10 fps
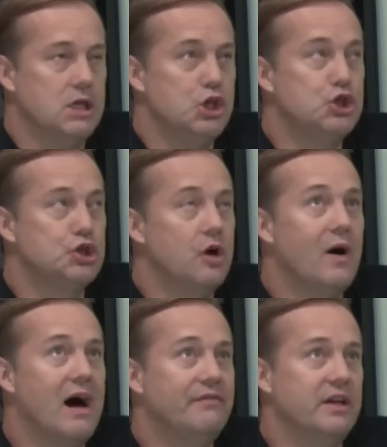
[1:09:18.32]
it's so
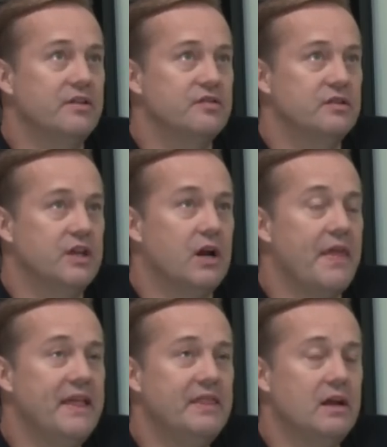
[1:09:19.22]
obvious. There, I
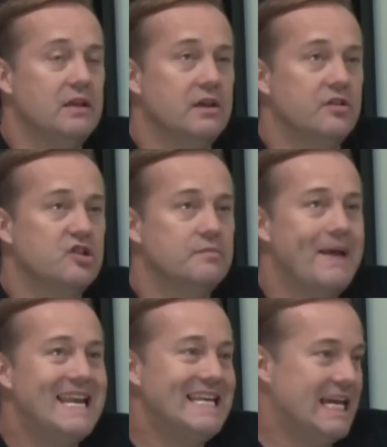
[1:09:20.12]
think they're, they're
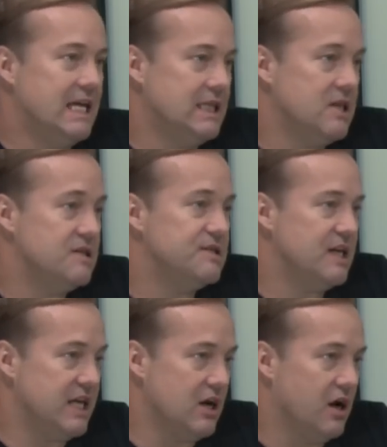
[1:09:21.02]
spending in this
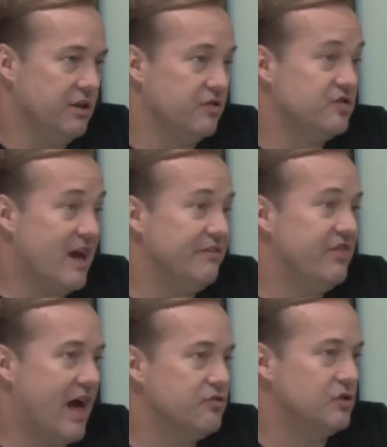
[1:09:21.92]
city. On, there's seven
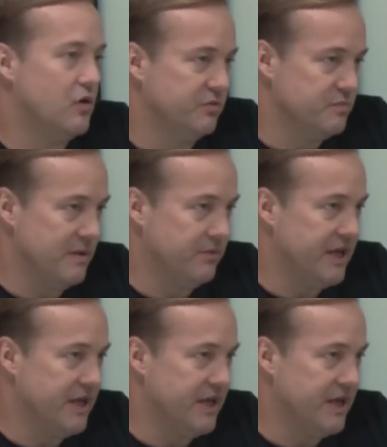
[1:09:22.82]
thousand homeless people.